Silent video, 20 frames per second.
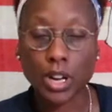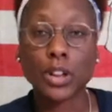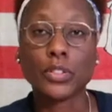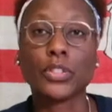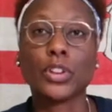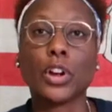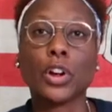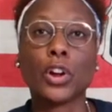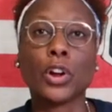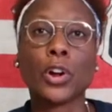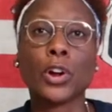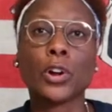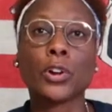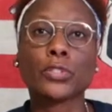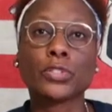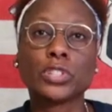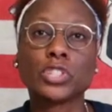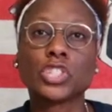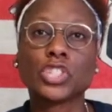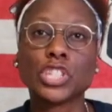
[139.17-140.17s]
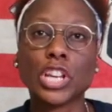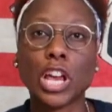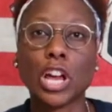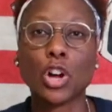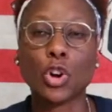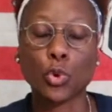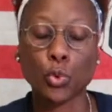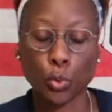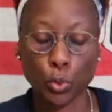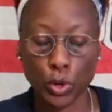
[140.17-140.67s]
"The earth
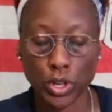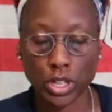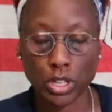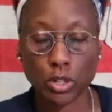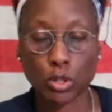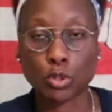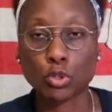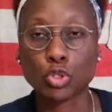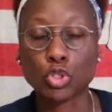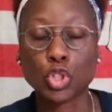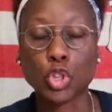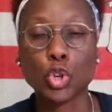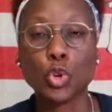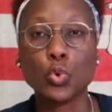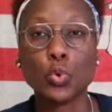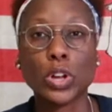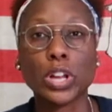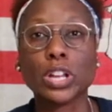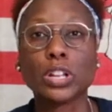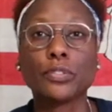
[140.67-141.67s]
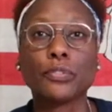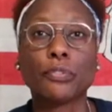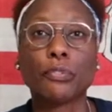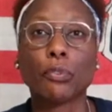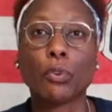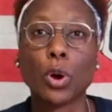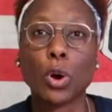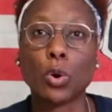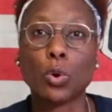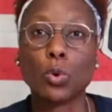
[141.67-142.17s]
shall reel to and
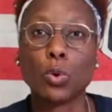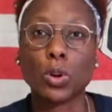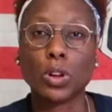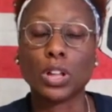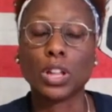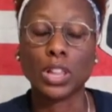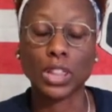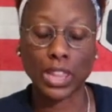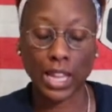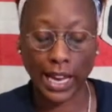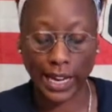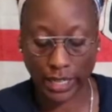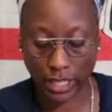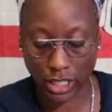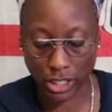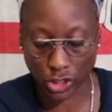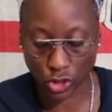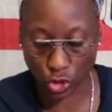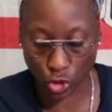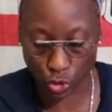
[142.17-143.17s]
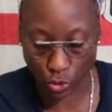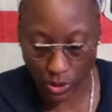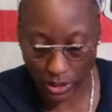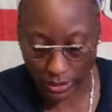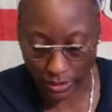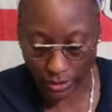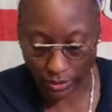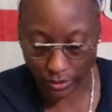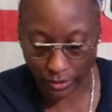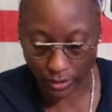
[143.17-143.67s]
fro like a
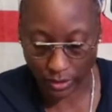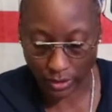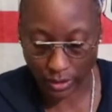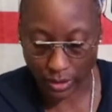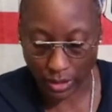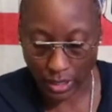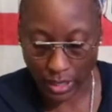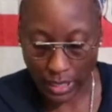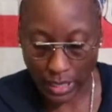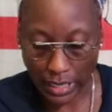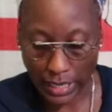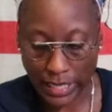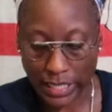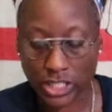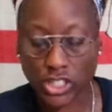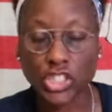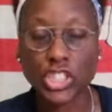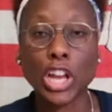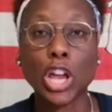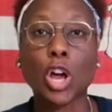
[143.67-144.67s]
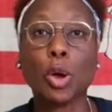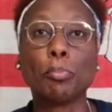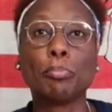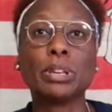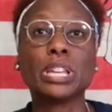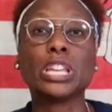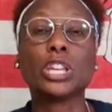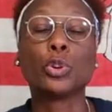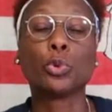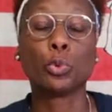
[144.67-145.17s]
drunkard, and shall
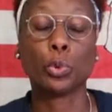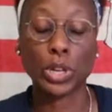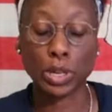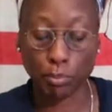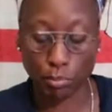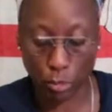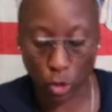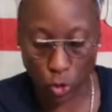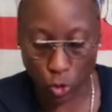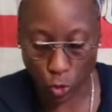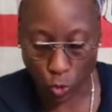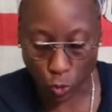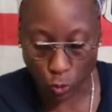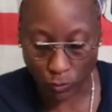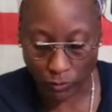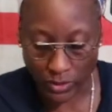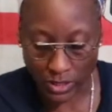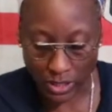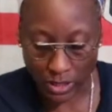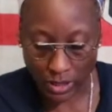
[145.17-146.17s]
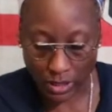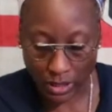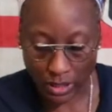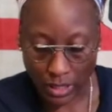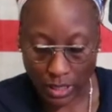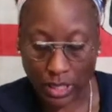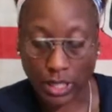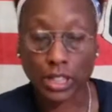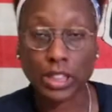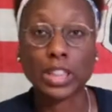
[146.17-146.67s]
be removed
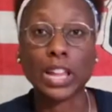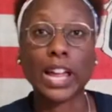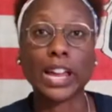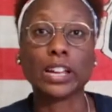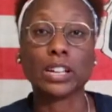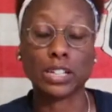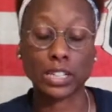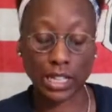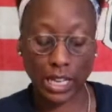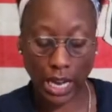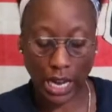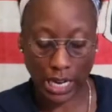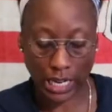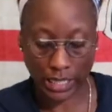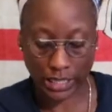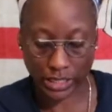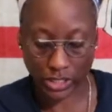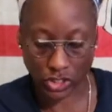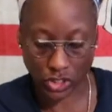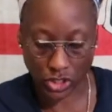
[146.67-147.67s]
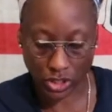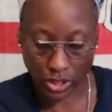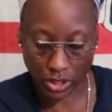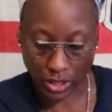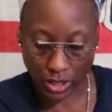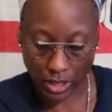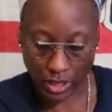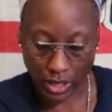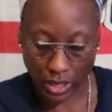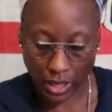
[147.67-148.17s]
like a cottage,
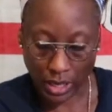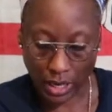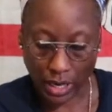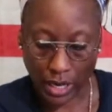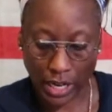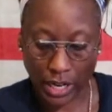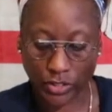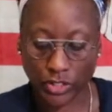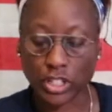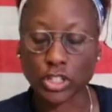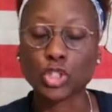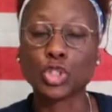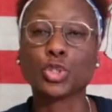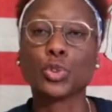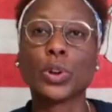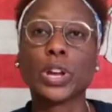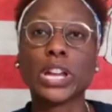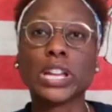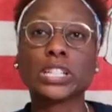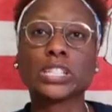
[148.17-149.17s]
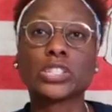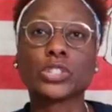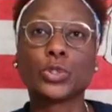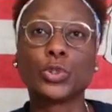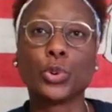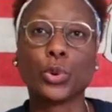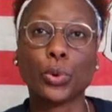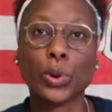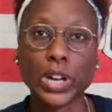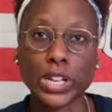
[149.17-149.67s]
and the
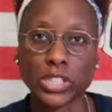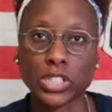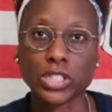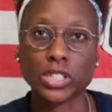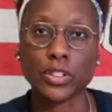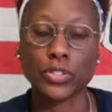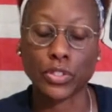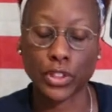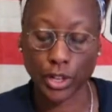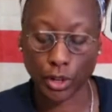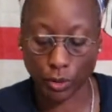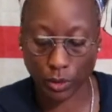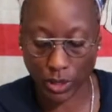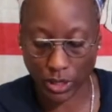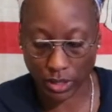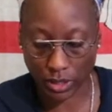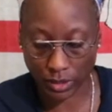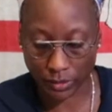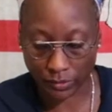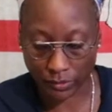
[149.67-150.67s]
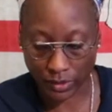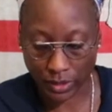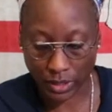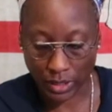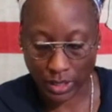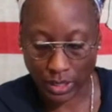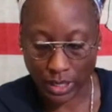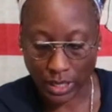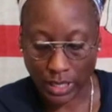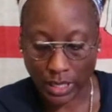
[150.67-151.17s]
transgression thereof
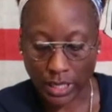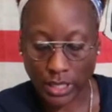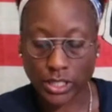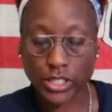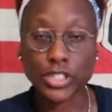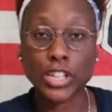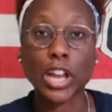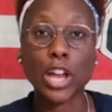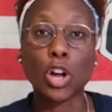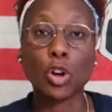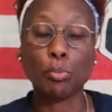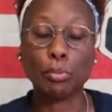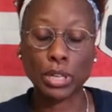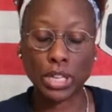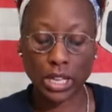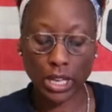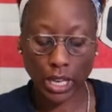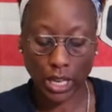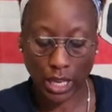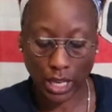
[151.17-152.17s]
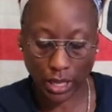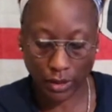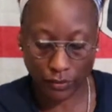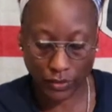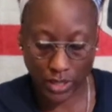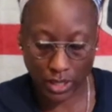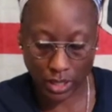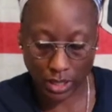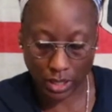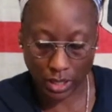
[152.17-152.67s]
shall be
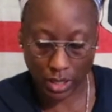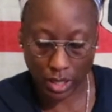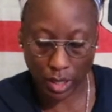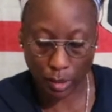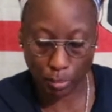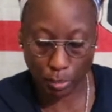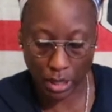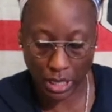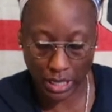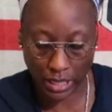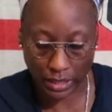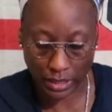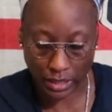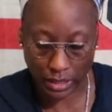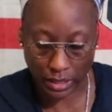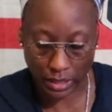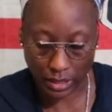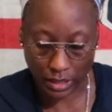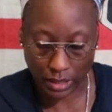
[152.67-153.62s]
heavy upon it,